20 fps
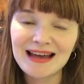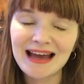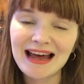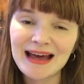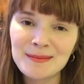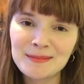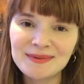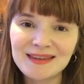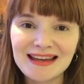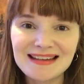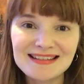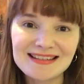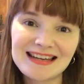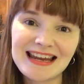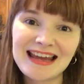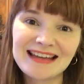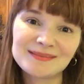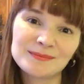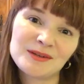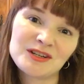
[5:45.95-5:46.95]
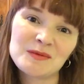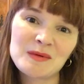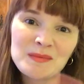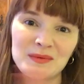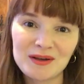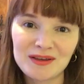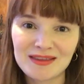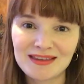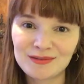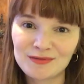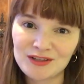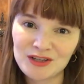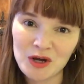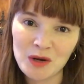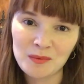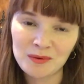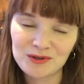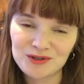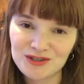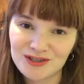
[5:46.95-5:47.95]
I'm saying today because I'm going to be putting this video
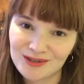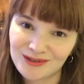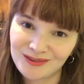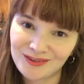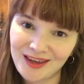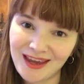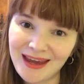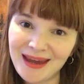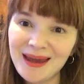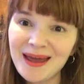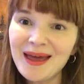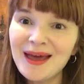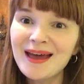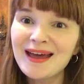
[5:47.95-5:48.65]
up on Tuesday,